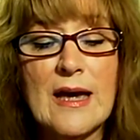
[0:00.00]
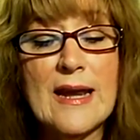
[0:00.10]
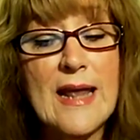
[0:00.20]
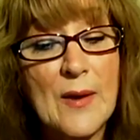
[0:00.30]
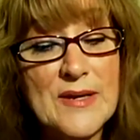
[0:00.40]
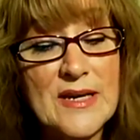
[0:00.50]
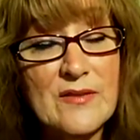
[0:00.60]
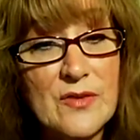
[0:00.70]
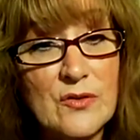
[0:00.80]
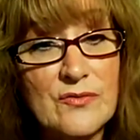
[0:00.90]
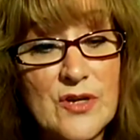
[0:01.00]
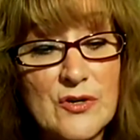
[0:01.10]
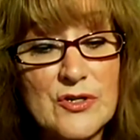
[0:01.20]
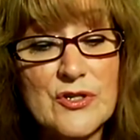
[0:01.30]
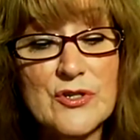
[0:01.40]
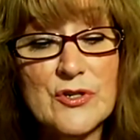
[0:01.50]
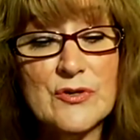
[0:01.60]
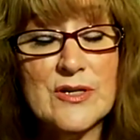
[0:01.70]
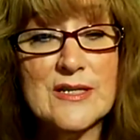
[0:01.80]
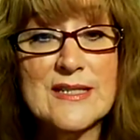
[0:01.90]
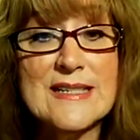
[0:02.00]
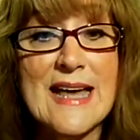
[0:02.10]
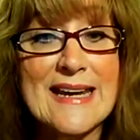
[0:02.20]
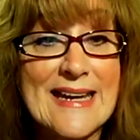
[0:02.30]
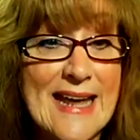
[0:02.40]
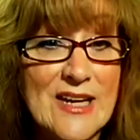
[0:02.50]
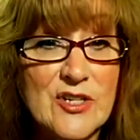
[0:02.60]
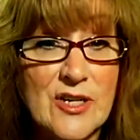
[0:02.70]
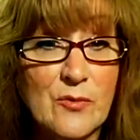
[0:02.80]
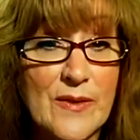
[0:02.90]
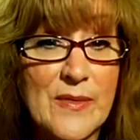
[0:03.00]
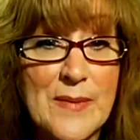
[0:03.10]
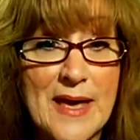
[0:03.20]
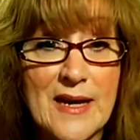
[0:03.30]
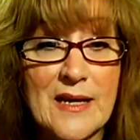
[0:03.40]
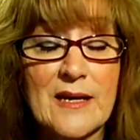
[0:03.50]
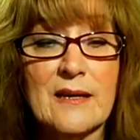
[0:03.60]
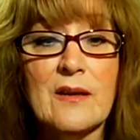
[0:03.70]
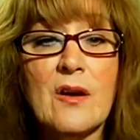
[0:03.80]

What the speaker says: And how many of you have noticed students not engaging with the mannequin,